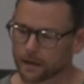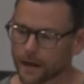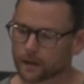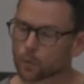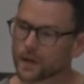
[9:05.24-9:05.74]

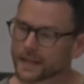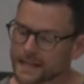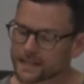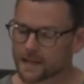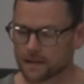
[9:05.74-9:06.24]
and where
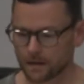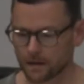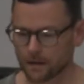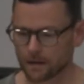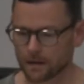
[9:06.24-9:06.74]
is it?
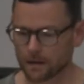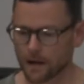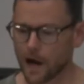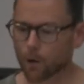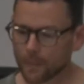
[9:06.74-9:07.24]

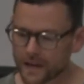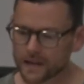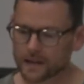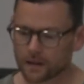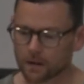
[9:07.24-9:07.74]
How
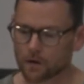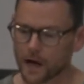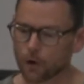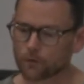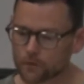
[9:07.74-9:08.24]
many or
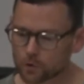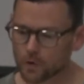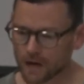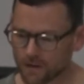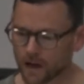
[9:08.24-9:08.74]
how
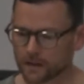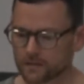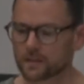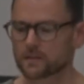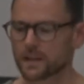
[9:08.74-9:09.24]
few
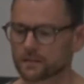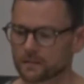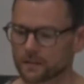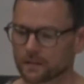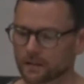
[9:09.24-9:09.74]
avant-gardist
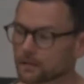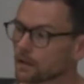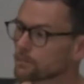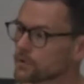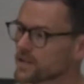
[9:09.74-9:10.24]
gestures are
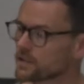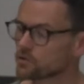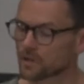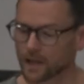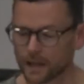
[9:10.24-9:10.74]
still present
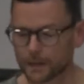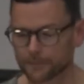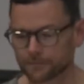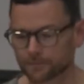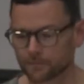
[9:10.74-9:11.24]
today?
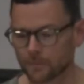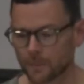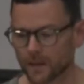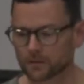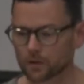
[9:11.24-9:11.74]

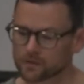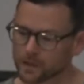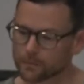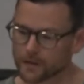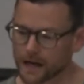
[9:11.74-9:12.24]
Is
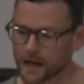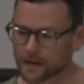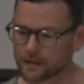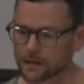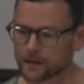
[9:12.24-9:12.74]
contemporary
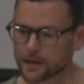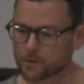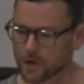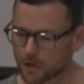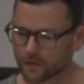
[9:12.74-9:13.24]
art
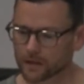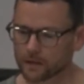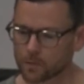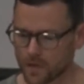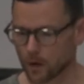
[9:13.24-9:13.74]
irrelevant
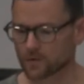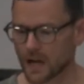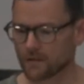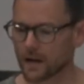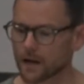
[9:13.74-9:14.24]
without
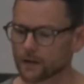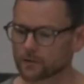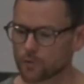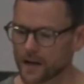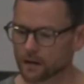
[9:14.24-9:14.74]
the
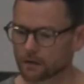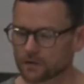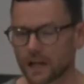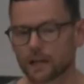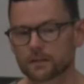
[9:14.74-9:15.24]
avant-garde's radical
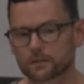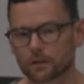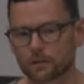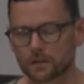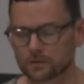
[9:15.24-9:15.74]
challenge
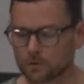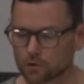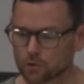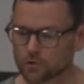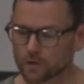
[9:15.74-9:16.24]
of the
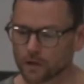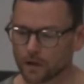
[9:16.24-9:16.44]
institution?